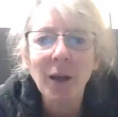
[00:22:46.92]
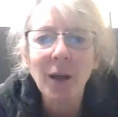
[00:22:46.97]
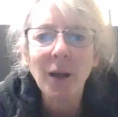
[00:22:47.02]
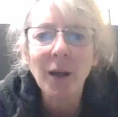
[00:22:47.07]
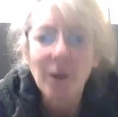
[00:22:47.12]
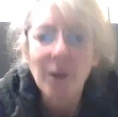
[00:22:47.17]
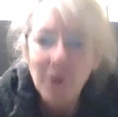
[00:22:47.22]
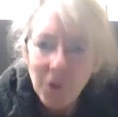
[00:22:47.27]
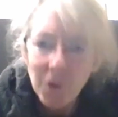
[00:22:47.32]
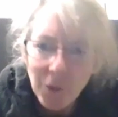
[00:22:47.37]

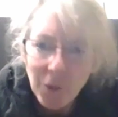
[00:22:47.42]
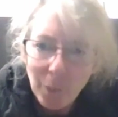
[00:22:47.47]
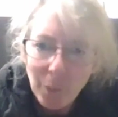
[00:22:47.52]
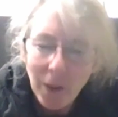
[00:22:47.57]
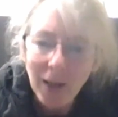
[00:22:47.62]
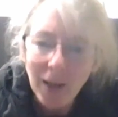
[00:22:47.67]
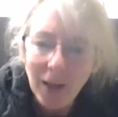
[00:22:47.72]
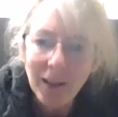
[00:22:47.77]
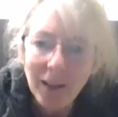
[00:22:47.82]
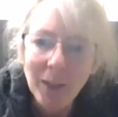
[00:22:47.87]
This is
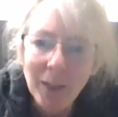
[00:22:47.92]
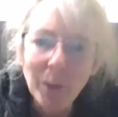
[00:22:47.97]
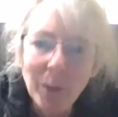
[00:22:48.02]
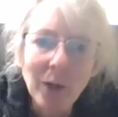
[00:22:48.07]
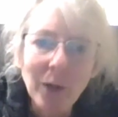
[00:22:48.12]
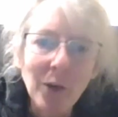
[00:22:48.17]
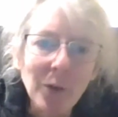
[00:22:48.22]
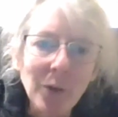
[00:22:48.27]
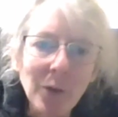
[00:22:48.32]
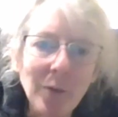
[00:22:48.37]
partly
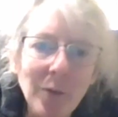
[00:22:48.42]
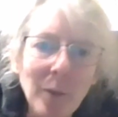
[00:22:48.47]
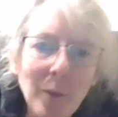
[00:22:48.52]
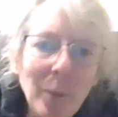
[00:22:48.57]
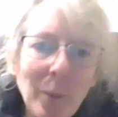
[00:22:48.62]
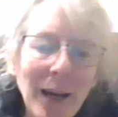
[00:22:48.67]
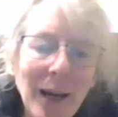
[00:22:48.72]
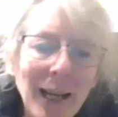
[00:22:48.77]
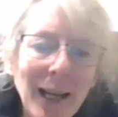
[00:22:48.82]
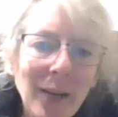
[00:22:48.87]
because of the
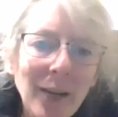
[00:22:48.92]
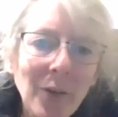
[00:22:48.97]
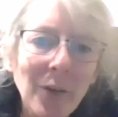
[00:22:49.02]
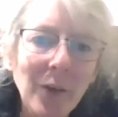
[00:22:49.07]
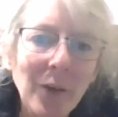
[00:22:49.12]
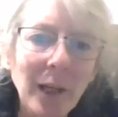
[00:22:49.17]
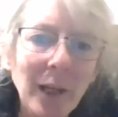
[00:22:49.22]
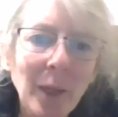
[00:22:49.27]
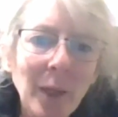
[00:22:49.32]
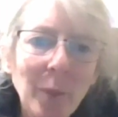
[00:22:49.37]
mind's
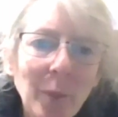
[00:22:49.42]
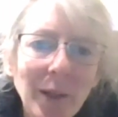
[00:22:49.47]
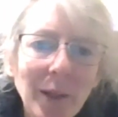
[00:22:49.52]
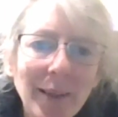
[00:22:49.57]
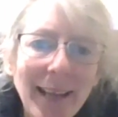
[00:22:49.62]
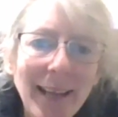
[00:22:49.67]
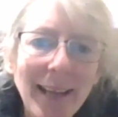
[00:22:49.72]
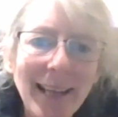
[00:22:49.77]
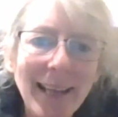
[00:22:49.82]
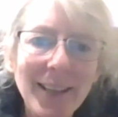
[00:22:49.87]
inbuilt
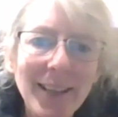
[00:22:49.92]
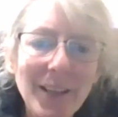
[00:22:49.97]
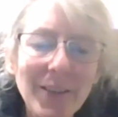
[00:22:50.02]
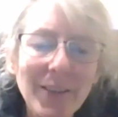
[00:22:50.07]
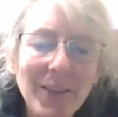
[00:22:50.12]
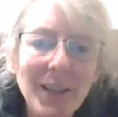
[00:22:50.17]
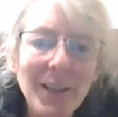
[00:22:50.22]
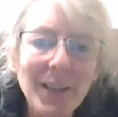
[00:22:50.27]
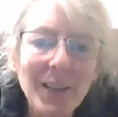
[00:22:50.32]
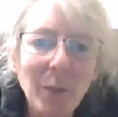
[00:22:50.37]

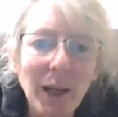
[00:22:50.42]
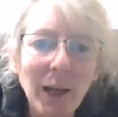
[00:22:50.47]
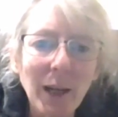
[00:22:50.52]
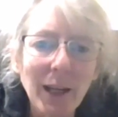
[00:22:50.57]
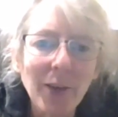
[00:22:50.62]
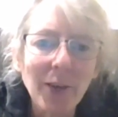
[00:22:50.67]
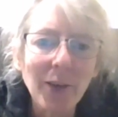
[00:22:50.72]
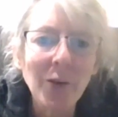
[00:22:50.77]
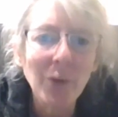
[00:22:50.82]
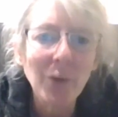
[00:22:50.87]
negativity
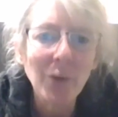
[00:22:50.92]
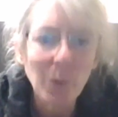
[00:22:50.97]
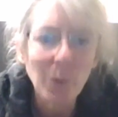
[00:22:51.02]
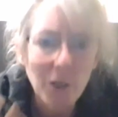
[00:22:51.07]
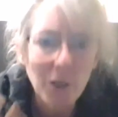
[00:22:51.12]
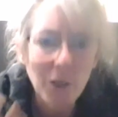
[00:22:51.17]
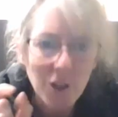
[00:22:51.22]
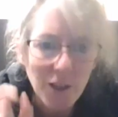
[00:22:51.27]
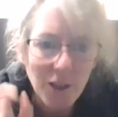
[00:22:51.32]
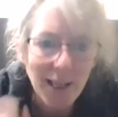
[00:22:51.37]
bias,
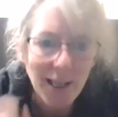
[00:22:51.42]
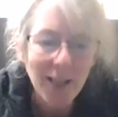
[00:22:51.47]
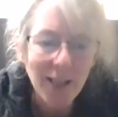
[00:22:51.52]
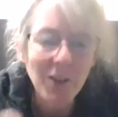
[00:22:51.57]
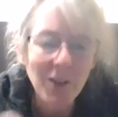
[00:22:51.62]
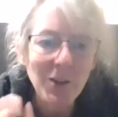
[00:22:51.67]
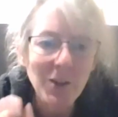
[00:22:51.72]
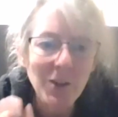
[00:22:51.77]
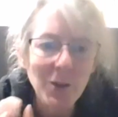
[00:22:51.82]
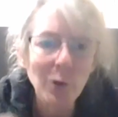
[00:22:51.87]
which
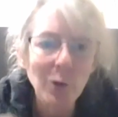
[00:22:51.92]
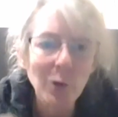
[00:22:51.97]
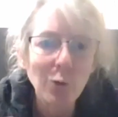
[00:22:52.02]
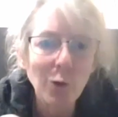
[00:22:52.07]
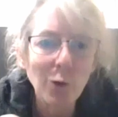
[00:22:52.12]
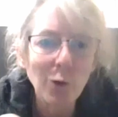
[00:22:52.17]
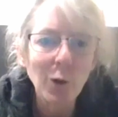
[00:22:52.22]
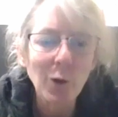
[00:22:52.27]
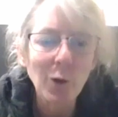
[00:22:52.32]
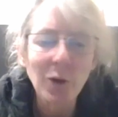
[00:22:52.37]
tends to
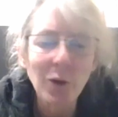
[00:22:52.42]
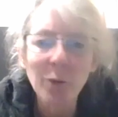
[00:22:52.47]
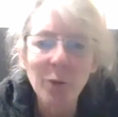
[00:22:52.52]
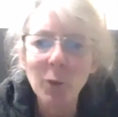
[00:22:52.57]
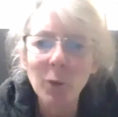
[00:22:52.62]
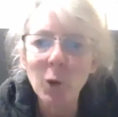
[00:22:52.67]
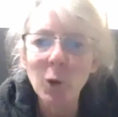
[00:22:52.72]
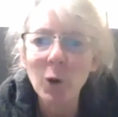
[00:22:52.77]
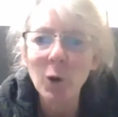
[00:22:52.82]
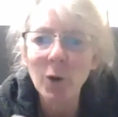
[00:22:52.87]
focus
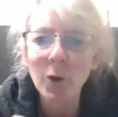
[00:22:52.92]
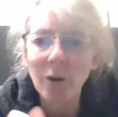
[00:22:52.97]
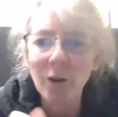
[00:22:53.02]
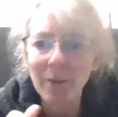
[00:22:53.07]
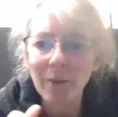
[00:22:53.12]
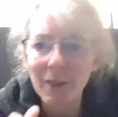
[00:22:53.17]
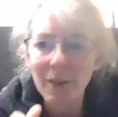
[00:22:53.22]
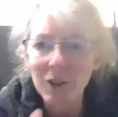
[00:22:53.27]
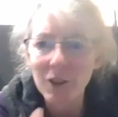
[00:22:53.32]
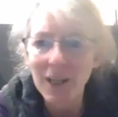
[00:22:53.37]
more on
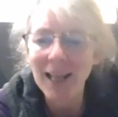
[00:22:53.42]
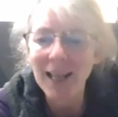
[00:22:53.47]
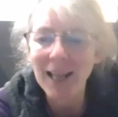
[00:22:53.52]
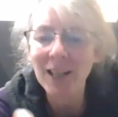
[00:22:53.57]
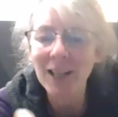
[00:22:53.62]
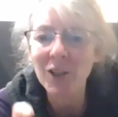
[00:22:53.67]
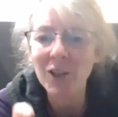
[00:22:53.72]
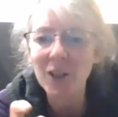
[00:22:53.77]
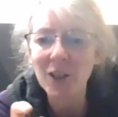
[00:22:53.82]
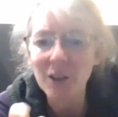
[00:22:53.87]
the
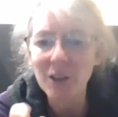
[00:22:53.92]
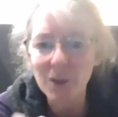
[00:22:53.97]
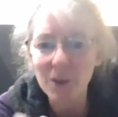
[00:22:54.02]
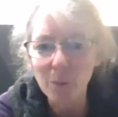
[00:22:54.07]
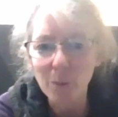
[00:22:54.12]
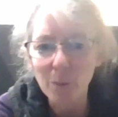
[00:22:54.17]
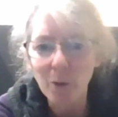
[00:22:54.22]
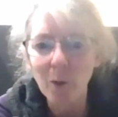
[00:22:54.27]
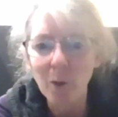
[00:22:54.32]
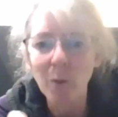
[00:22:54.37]
challenges, the
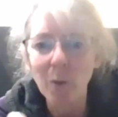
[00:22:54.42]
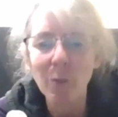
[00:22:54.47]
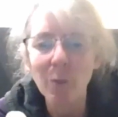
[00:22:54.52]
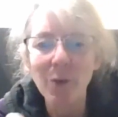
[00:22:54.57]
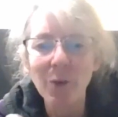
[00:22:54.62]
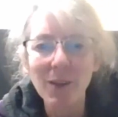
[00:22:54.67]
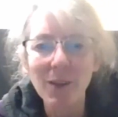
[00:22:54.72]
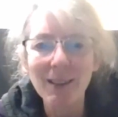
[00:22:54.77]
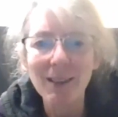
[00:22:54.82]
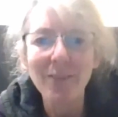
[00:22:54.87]
problems,
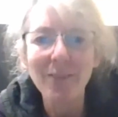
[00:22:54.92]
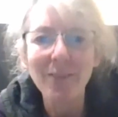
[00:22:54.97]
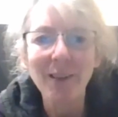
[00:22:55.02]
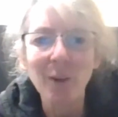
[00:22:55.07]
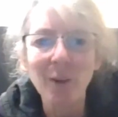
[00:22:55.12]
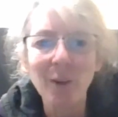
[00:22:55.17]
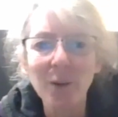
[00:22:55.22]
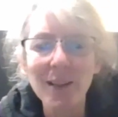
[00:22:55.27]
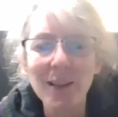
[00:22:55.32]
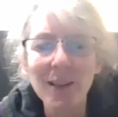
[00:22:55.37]
the
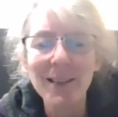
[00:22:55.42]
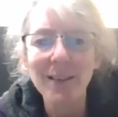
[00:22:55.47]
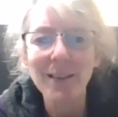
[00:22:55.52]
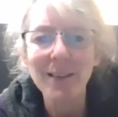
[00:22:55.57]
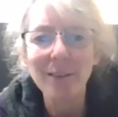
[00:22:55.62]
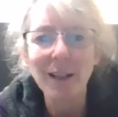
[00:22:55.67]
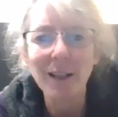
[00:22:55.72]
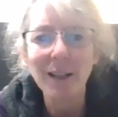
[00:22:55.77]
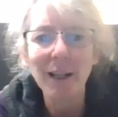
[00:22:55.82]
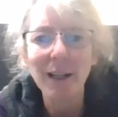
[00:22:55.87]
difficulties of
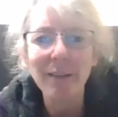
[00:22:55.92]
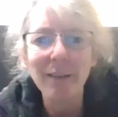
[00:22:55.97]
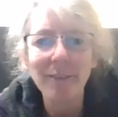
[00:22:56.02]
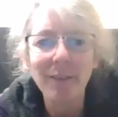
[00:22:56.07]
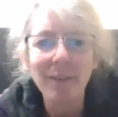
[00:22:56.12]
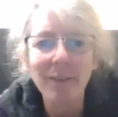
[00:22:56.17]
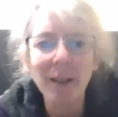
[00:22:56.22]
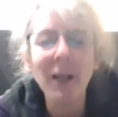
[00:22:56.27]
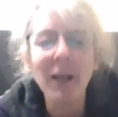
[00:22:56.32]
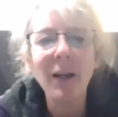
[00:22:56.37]
life,
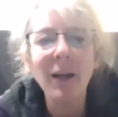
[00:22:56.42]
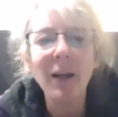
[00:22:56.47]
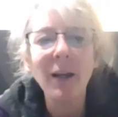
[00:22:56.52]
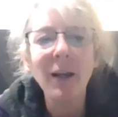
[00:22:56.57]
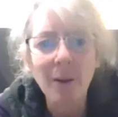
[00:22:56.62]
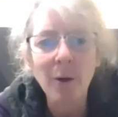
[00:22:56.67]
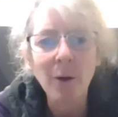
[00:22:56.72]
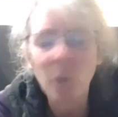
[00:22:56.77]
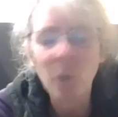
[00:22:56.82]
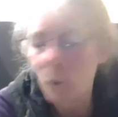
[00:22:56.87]
than
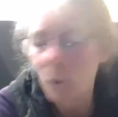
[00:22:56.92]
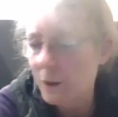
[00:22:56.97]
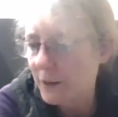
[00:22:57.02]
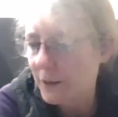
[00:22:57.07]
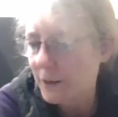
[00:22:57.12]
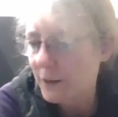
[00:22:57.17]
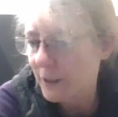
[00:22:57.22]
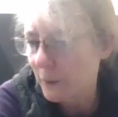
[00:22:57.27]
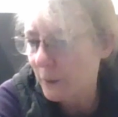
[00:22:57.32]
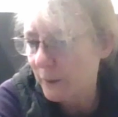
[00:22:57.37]
on what's
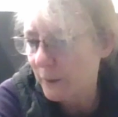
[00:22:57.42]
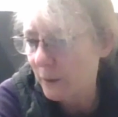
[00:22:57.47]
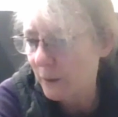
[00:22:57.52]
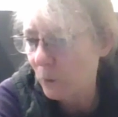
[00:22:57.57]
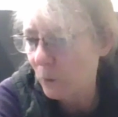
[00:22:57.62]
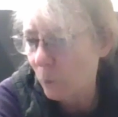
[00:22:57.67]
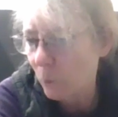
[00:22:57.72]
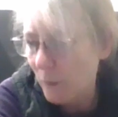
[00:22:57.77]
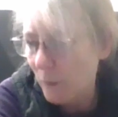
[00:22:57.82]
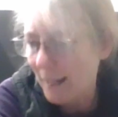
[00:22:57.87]
going
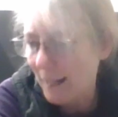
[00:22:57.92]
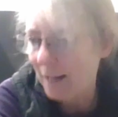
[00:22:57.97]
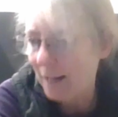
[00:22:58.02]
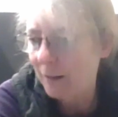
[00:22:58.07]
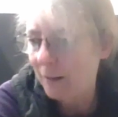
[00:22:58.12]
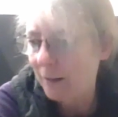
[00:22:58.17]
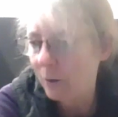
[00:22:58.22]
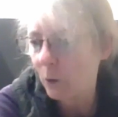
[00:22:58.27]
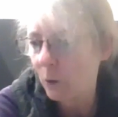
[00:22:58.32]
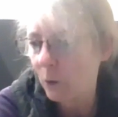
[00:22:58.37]
well
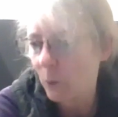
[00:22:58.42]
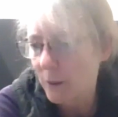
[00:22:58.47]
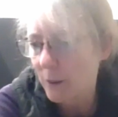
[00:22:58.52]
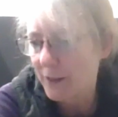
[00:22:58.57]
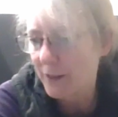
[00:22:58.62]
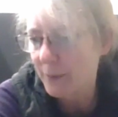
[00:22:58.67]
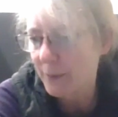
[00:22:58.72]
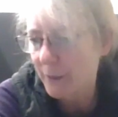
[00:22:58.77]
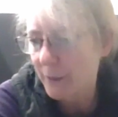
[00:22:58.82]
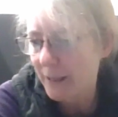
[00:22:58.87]
or
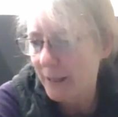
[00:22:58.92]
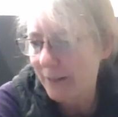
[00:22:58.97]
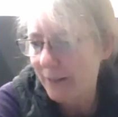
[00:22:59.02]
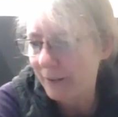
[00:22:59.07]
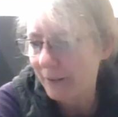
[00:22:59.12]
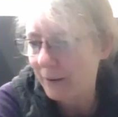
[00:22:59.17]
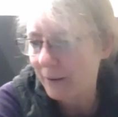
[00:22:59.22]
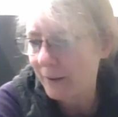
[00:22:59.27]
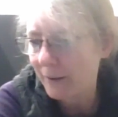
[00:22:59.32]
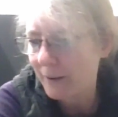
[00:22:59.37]
what's
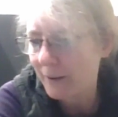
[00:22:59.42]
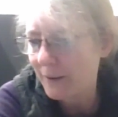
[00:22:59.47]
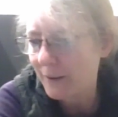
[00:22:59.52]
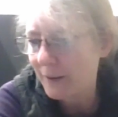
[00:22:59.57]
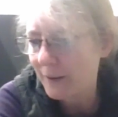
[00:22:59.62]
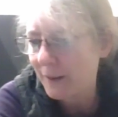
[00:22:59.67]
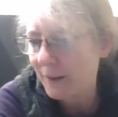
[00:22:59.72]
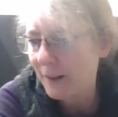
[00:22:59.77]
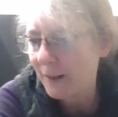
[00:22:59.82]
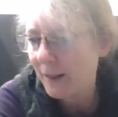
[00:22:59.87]
benevolent.
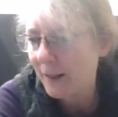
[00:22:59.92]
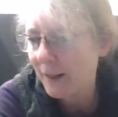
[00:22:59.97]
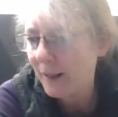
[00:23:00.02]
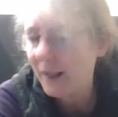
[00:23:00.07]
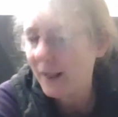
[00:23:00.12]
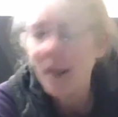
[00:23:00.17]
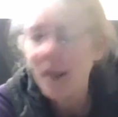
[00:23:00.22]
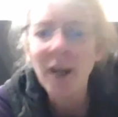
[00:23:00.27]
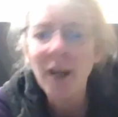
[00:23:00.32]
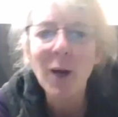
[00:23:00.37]

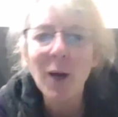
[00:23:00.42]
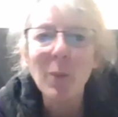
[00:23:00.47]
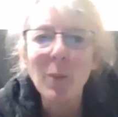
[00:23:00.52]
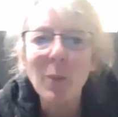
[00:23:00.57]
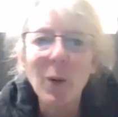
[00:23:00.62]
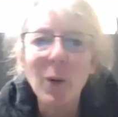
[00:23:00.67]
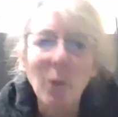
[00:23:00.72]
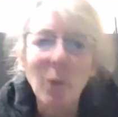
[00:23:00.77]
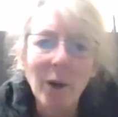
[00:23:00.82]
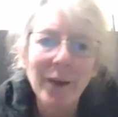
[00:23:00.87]
But
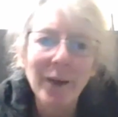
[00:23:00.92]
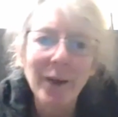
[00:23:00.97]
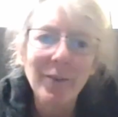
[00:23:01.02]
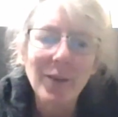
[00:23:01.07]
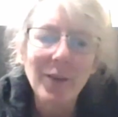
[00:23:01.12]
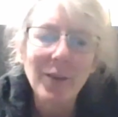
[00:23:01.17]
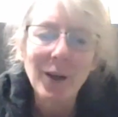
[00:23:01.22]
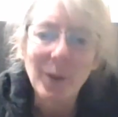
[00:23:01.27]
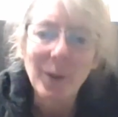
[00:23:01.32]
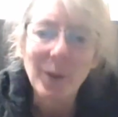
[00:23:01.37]
one of
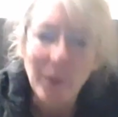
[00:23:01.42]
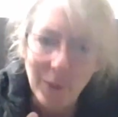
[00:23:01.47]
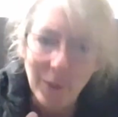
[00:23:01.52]
the